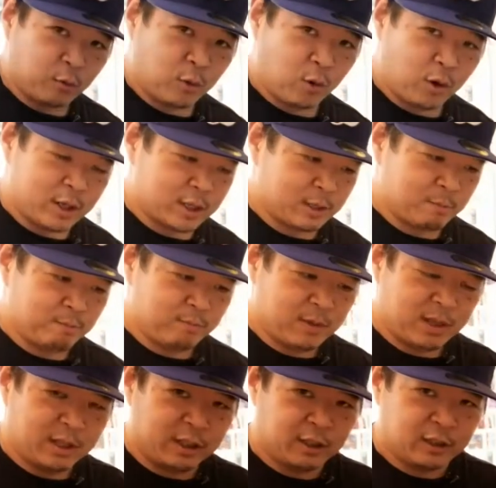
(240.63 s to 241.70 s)
course,
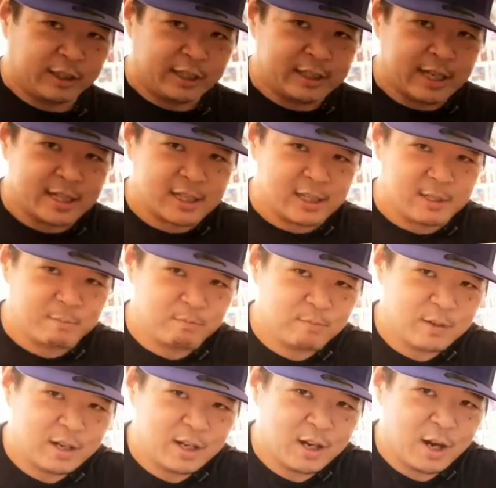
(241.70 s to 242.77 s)
look at this.
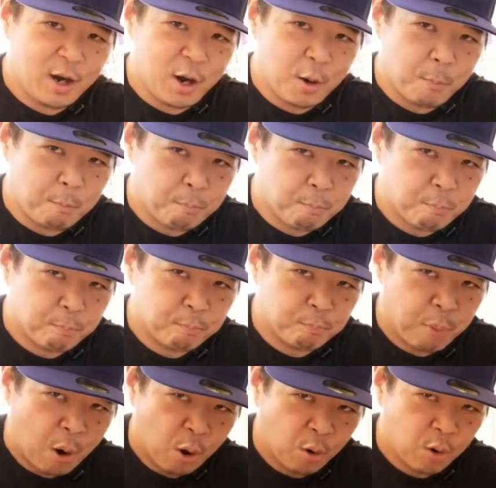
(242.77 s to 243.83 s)

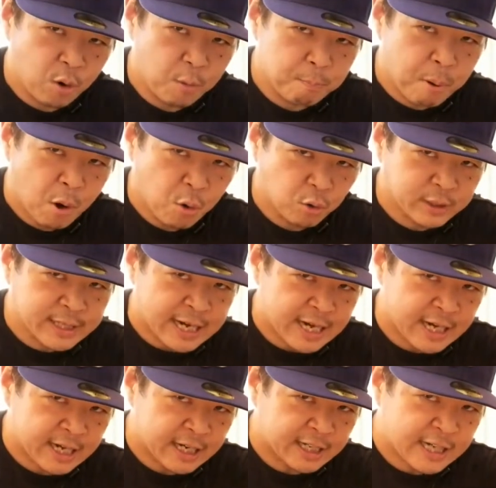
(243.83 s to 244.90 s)

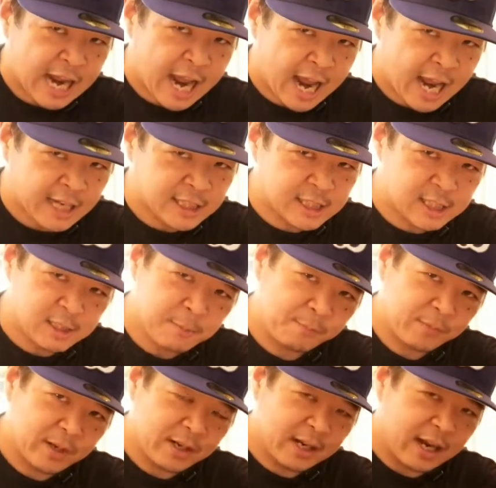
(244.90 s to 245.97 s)
Poutine, yes.
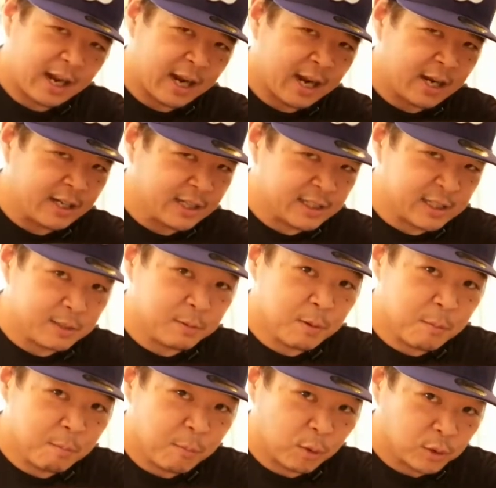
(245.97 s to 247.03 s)
And this is
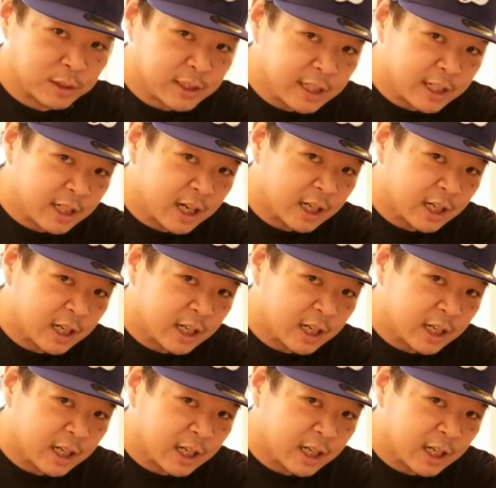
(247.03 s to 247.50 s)
mostly a